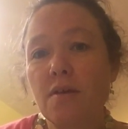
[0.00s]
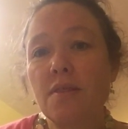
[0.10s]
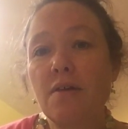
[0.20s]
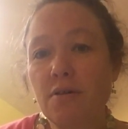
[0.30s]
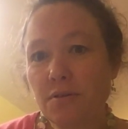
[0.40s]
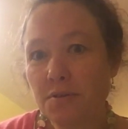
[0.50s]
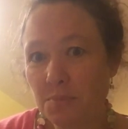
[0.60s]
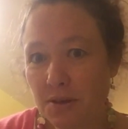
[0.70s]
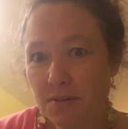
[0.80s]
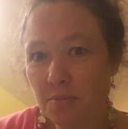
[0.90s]
There are some
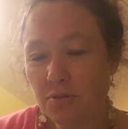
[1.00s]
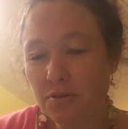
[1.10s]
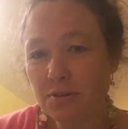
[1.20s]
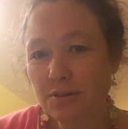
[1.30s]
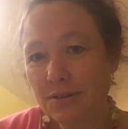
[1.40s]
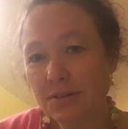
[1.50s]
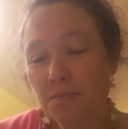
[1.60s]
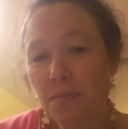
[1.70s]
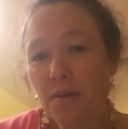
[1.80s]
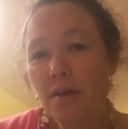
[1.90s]
exceptions.
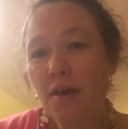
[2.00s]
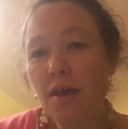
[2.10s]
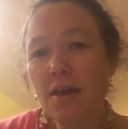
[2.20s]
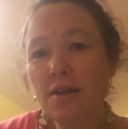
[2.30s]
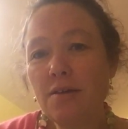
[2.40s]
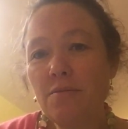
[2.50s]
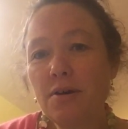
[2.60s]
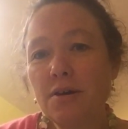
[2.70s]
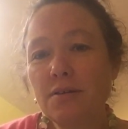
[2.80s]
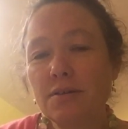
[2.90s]
Any
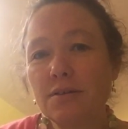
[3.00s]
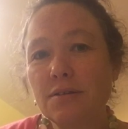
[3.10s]
word